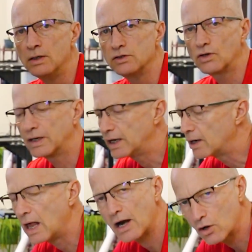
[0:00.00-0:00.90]
So I get a
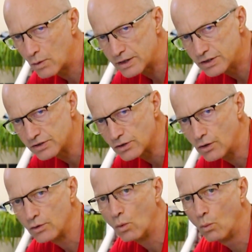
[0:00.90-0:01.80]
lot of questions
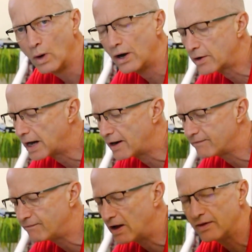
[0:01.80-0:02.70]
on where can I
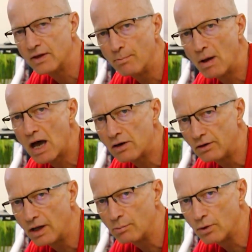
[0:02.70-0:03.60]
find the model
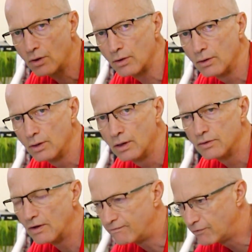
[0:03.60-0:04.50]
number,
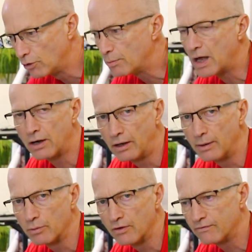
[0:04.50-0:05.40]
the full model
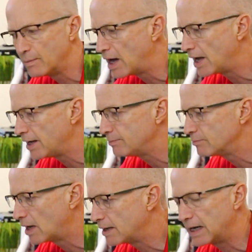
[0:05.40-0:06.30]
number of my,
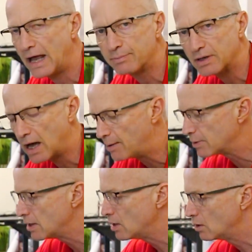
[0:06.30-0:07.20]
my laptop.
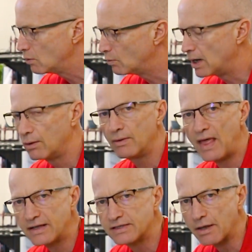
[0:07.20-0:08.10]
Well,
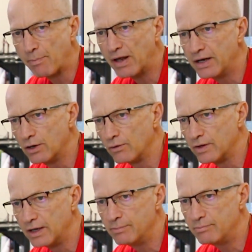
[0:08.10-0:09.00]
that's depending on
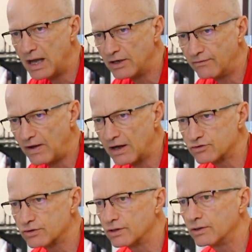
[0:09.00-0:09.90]
the
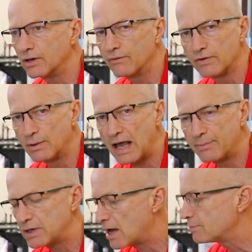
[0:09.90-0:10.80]
manufacturer of the
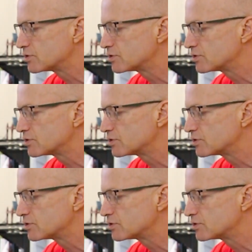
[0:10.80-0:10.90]
laptop.